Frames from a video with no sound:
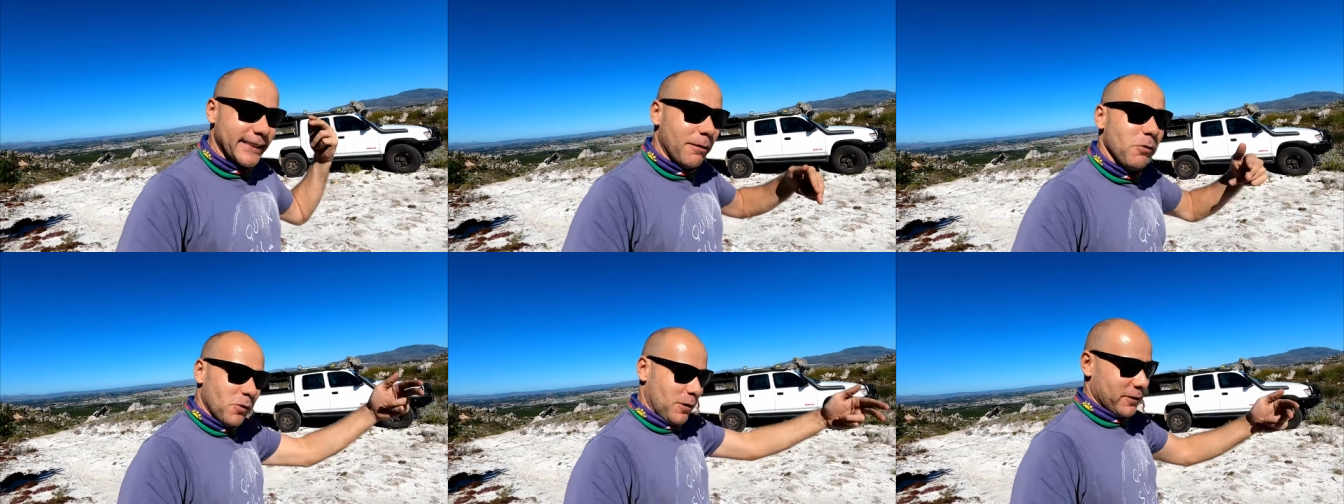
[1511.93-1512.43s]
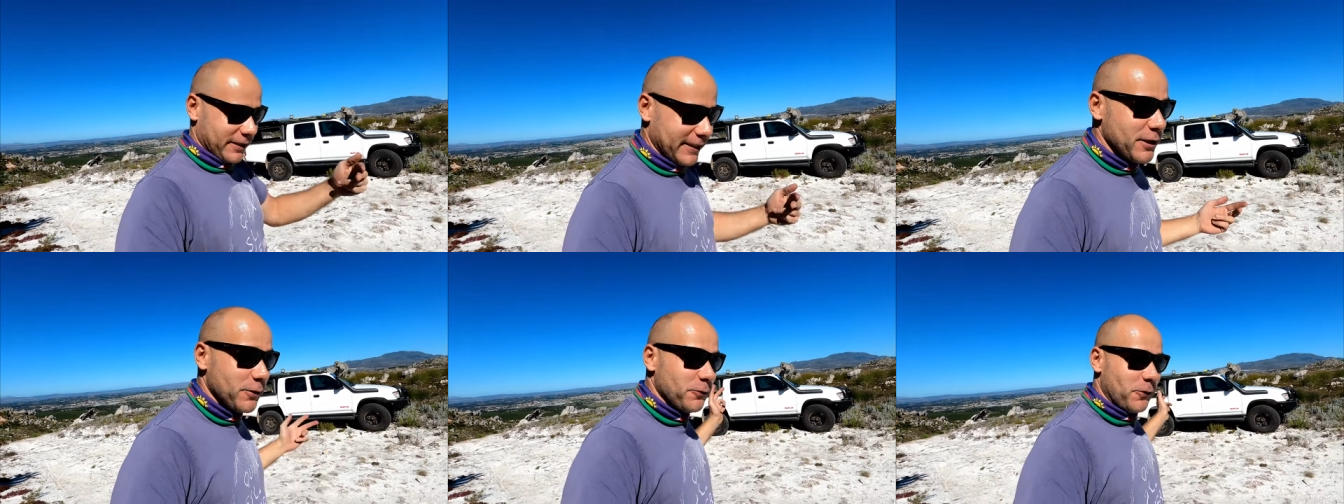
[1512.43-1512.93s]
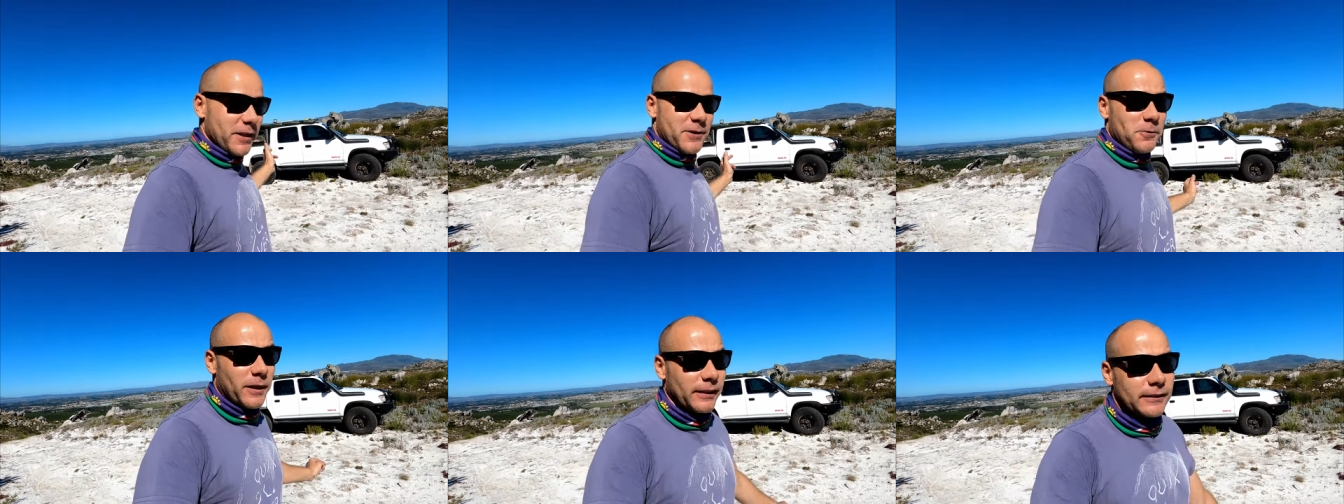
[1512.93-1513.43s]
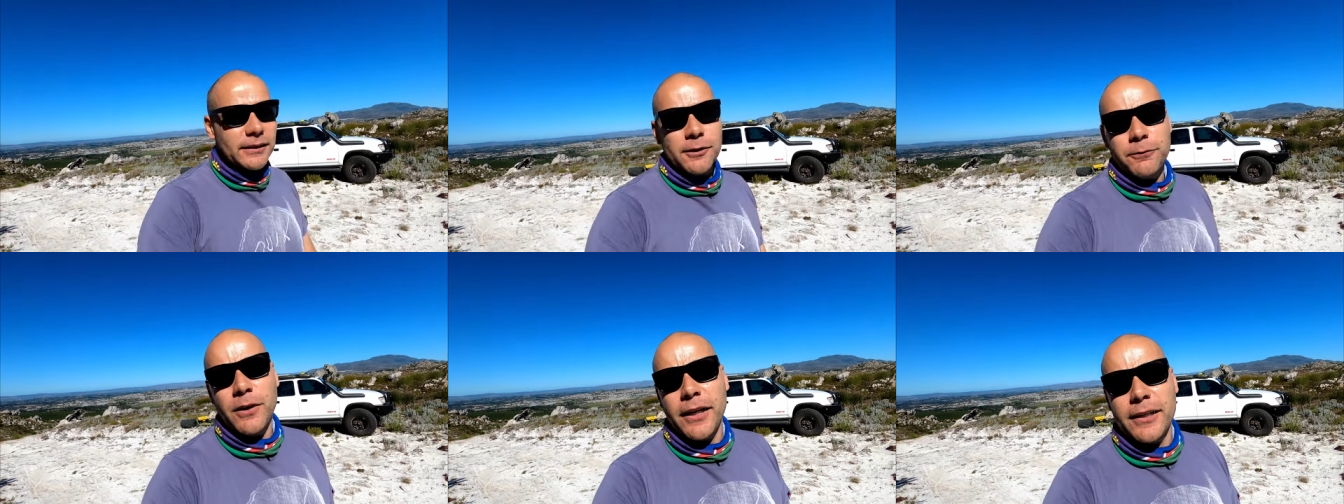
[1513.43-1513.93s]
double for this one
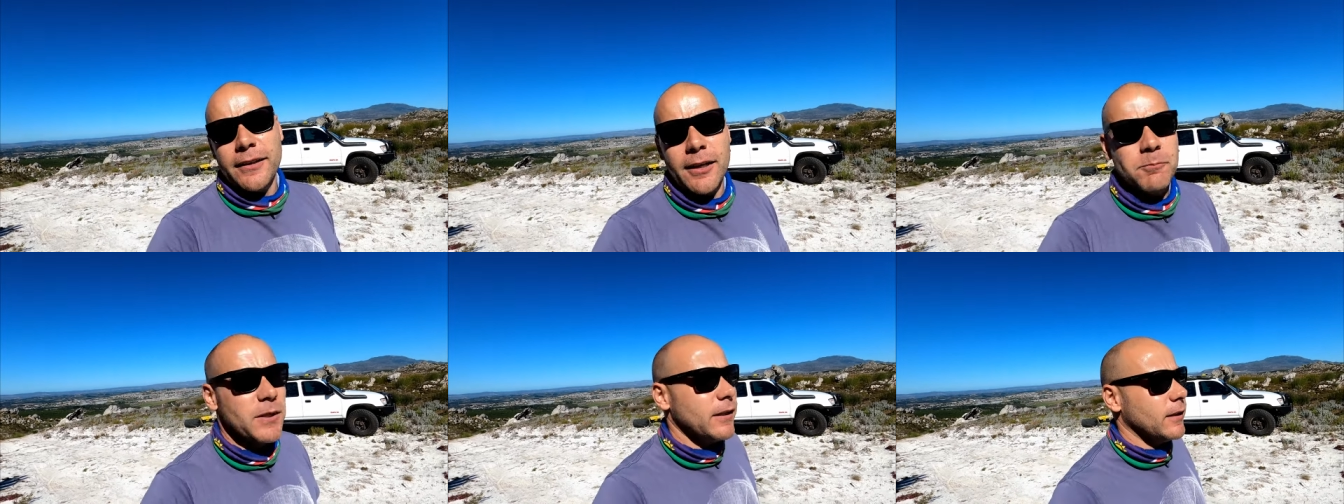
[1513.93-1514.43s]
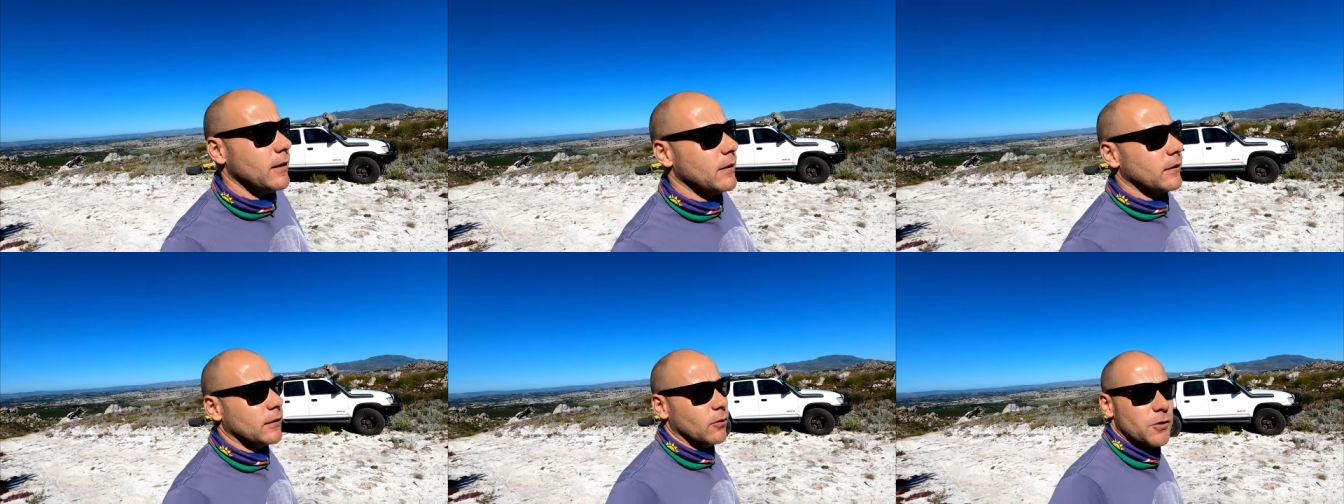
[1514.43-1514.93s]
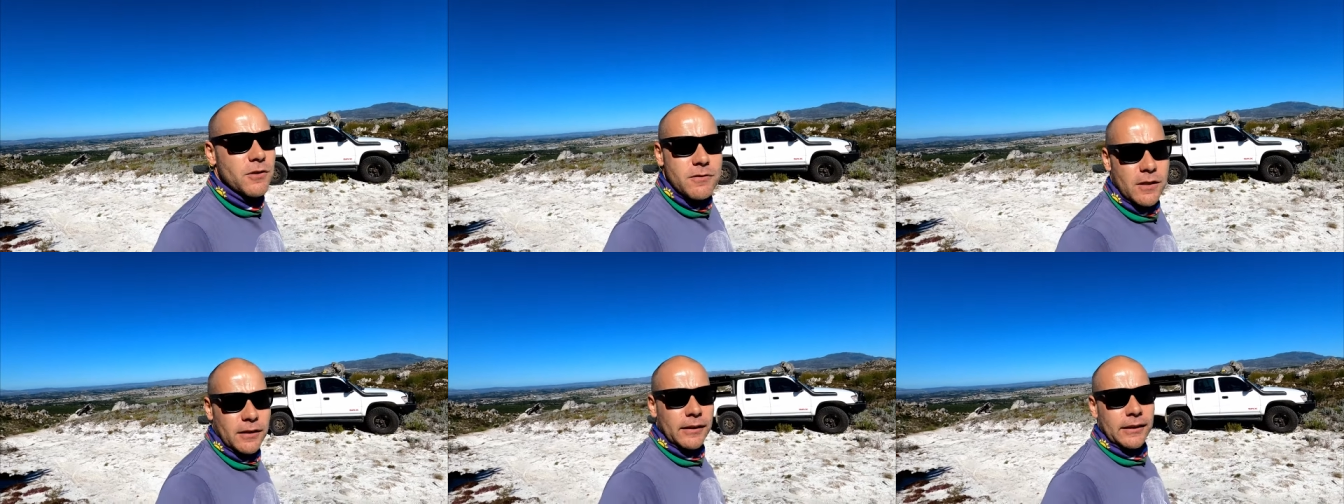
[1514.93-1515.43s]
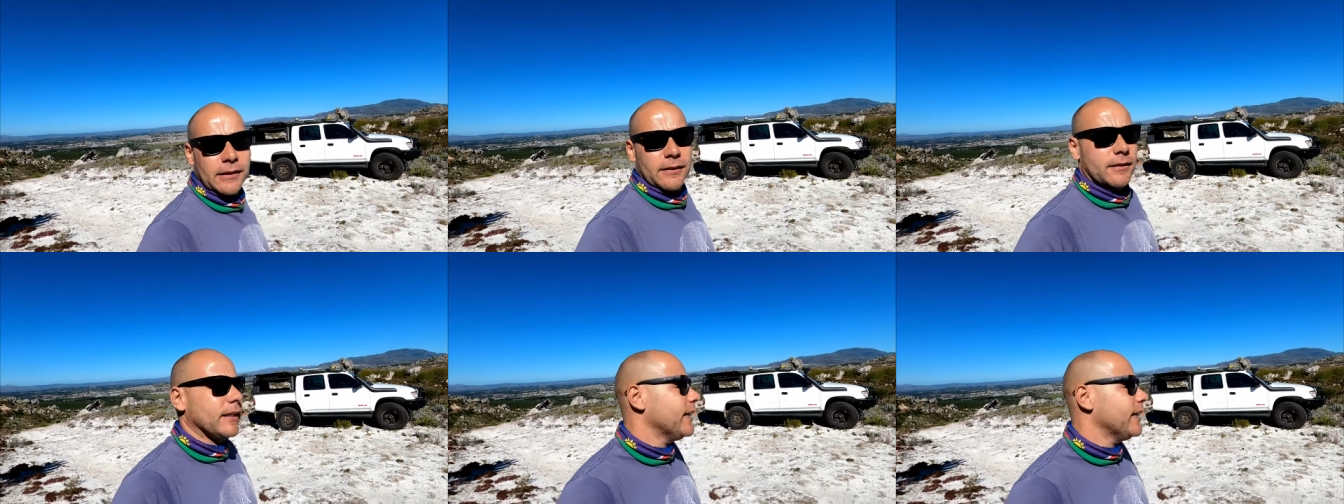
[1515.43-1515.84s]
if I ended up taking or using the